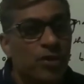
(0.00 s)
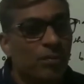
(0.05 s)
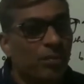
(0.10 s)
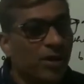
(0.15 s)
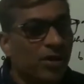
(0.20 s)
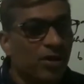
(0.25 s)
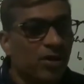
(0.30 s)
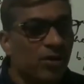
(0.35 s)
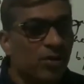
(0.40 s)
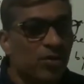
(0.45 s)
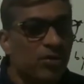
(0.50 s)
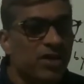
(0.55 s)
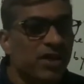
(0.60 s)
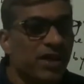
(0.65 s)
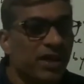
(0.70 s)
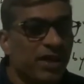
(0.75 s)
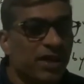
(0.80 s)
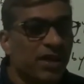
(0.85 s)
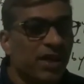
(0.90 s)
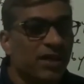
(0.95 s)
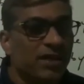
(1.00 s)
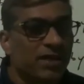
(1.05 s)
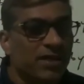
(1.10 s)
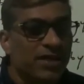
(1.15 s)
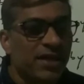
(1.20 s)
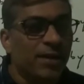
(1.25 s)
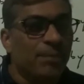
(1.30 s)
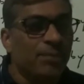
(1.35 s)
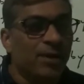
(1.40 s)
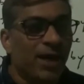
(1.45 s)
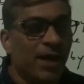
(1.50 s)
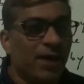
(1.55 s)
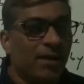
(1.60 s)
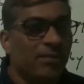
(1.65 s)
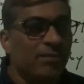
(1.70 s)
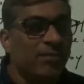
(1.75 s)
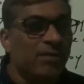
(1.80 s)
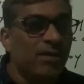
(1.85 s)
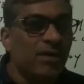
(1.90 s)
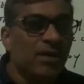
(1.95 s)
But you see, at the same
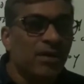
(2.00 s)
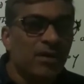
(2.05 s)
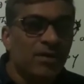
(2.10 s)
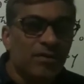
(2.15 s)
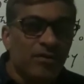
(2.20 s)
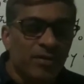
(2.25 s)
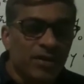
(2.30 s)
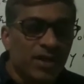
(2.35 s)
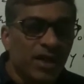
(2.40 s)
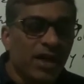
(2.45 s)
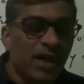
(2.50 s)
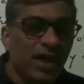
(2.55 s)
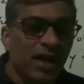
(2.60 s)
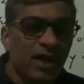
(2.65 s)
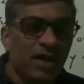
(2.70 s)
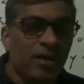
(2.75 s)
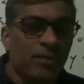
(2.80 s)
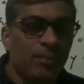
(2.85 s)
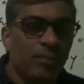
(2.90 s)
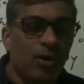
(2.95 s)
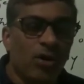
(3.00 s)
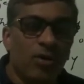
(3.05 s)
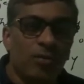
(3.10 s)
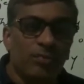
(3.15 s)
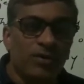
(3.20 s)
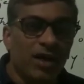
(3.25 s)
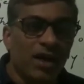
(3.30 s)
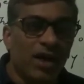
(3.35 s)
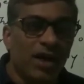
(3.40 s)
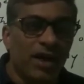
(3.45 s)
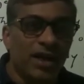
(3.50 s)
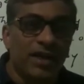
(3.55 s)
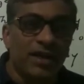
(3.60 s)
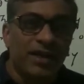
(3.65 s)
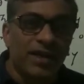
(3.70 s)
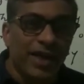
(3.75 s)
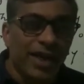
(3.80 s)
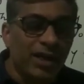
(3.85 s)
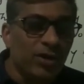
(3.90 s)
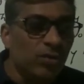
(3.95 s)
time, with the help of the
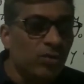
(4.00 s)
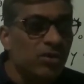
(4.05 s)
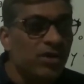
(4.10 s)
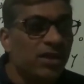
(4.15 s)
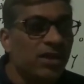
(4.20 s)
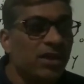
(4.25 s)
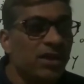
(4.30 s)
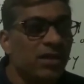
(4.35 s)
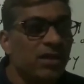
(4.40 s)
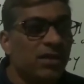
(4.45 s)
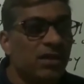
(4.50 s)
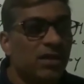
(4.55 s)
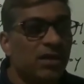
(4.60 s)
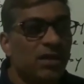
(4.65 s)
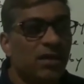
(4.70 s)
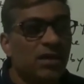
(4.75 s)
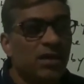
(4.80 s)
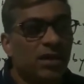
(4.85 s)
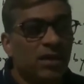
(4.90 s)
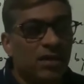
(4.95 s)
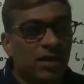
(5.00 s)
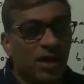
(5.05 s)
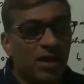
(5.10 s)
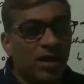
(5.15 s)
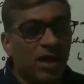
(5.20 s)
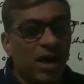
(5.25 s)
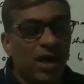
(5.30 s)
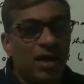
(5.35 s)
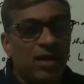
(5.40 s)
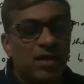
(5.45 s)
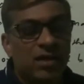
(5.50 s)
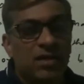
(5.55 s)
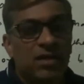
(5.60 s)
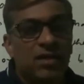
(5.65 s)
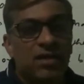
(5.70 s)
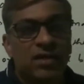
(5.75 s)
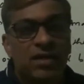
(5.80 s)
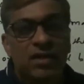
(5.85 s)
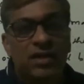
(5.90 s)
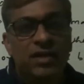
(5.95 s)
eye, can you see in the dark?
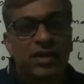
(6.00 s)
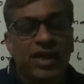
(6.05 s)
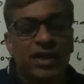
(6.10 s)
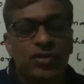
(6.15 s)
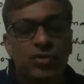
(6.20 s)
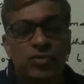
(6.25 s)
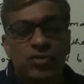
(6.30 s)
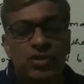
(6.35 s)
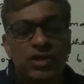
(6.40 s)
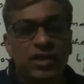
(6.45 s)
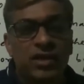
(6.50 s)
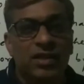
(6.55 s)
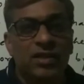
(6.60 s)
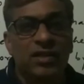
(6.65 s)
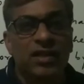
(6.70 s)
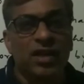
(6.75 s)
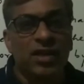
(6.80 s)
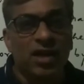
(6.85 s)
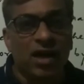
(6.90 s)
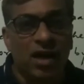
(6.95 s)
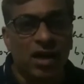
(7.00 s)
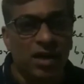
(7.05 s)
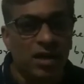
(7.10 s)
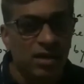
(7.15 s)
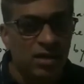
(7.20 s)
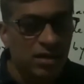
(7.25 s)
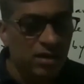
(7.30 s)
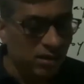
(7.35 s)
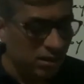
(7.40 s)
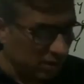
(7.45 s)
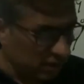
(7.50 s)
Can you see in the dark?